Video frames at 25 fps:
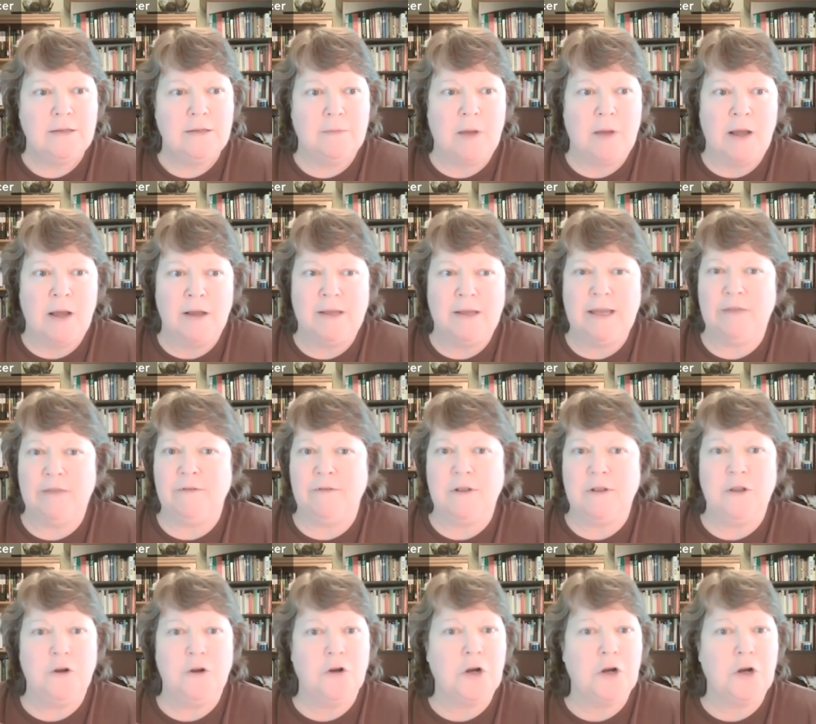uh, give a
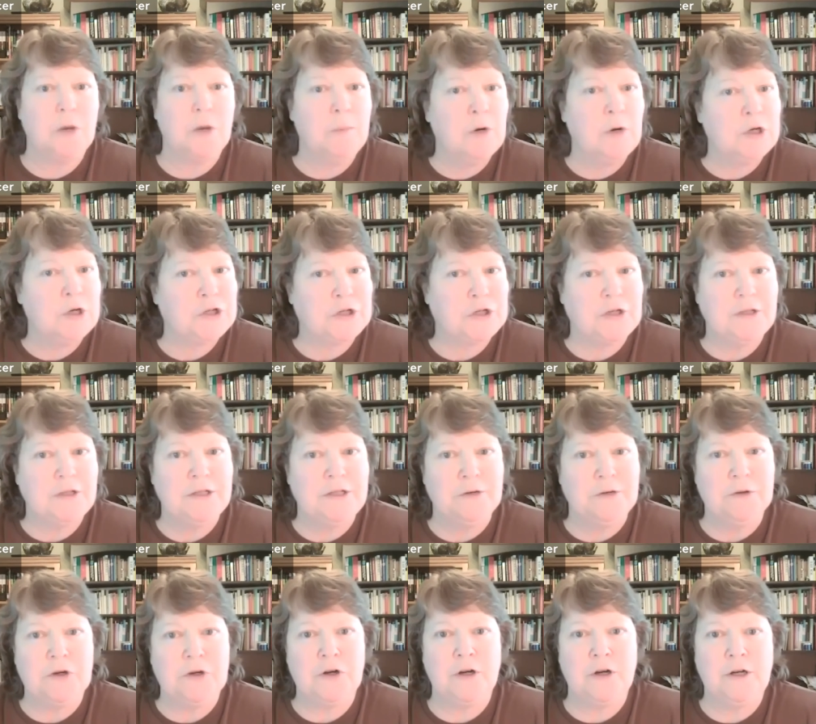little commercial to
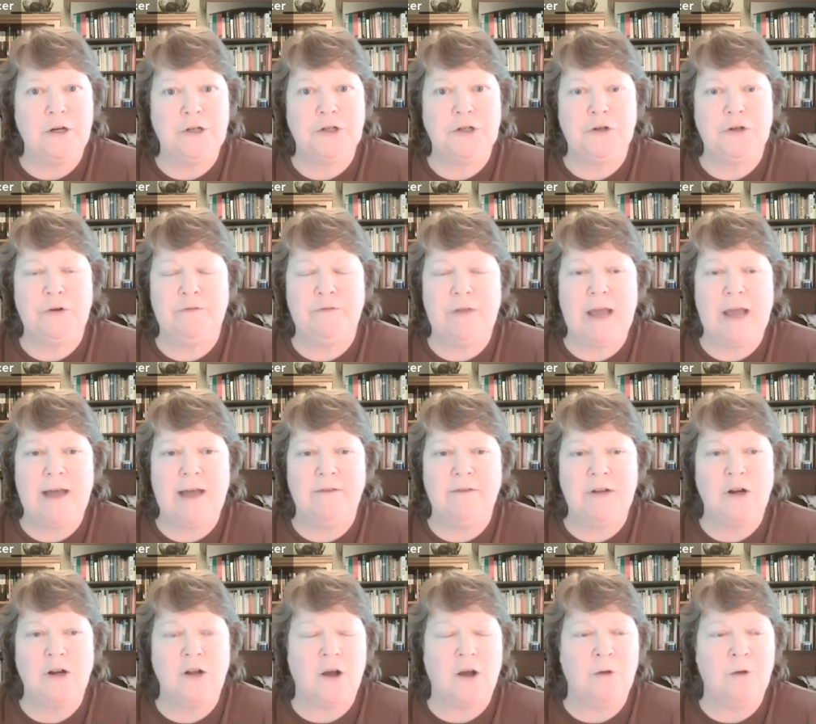encourage you, if you
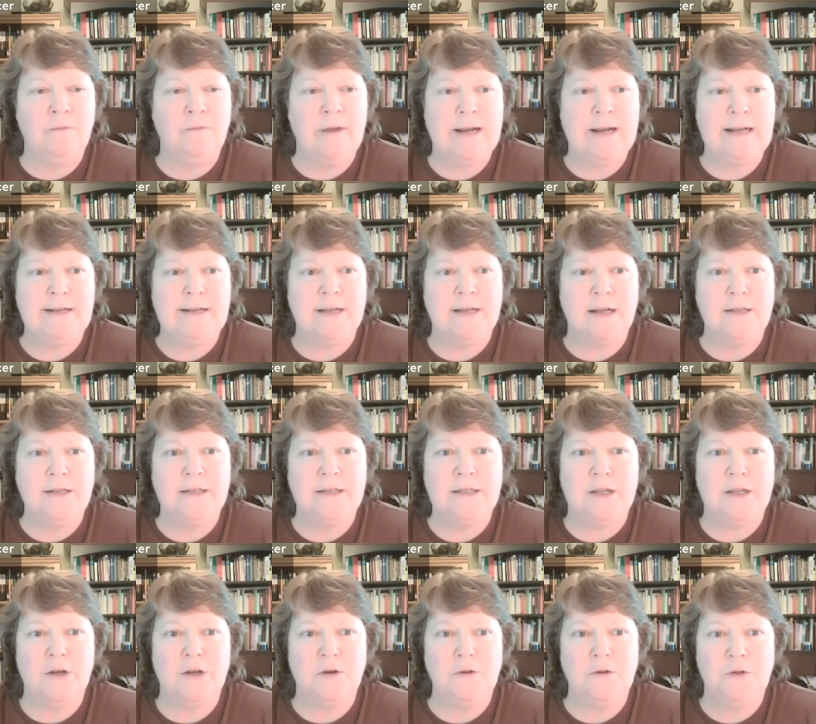haven't already done
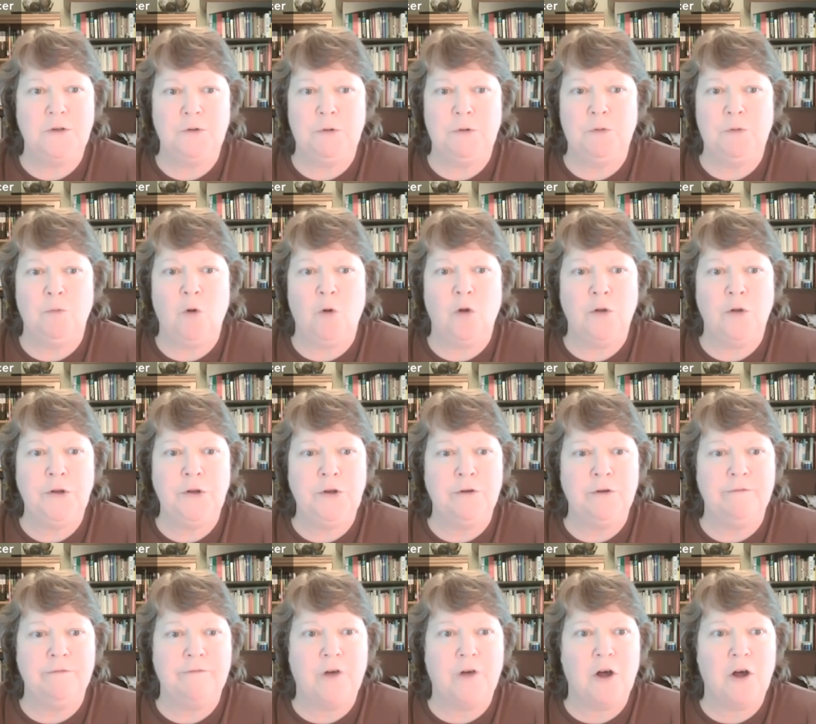so, to enroll in
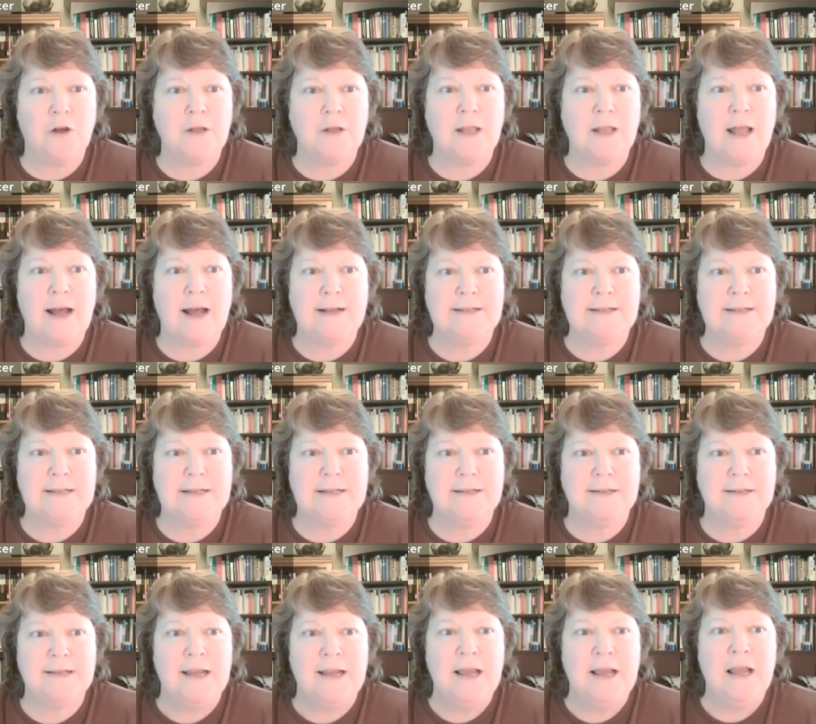your fall
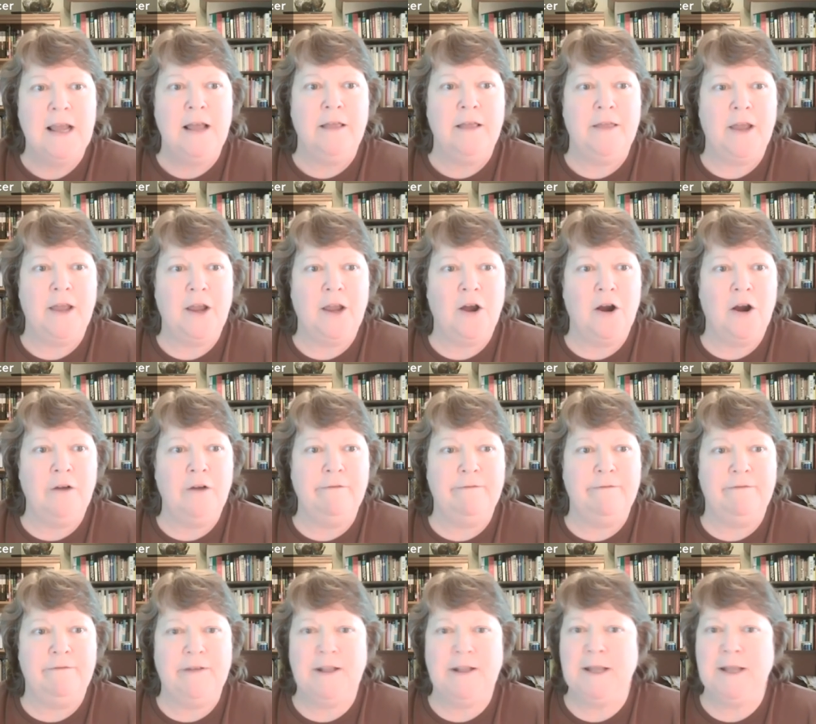classes. They are
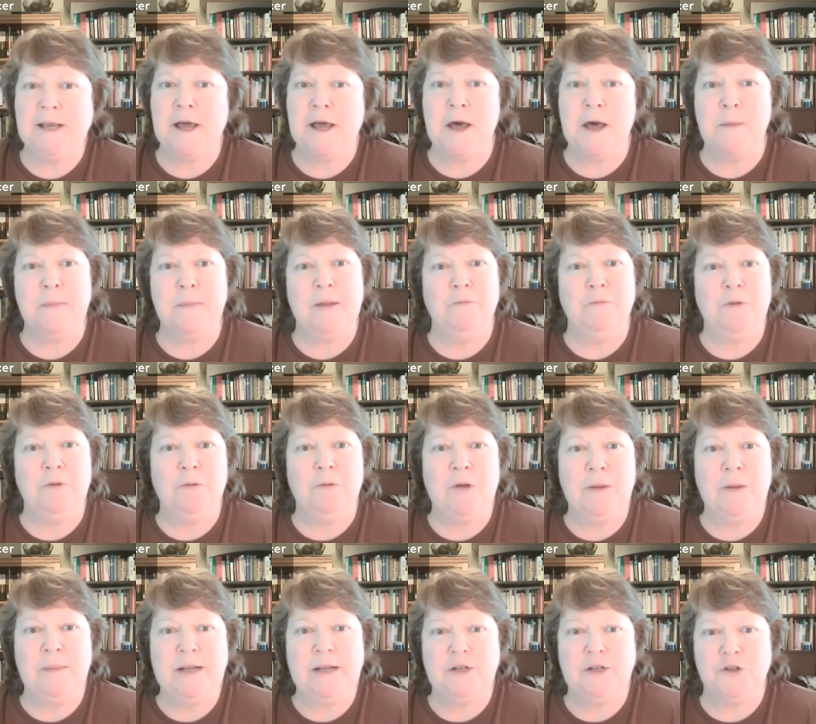filling up, and we want
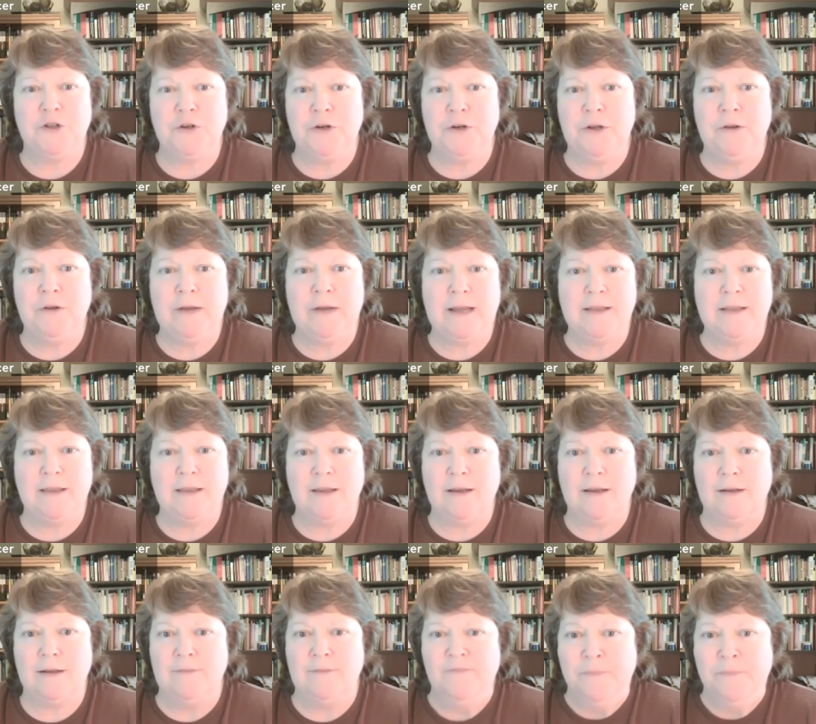to make sure you get the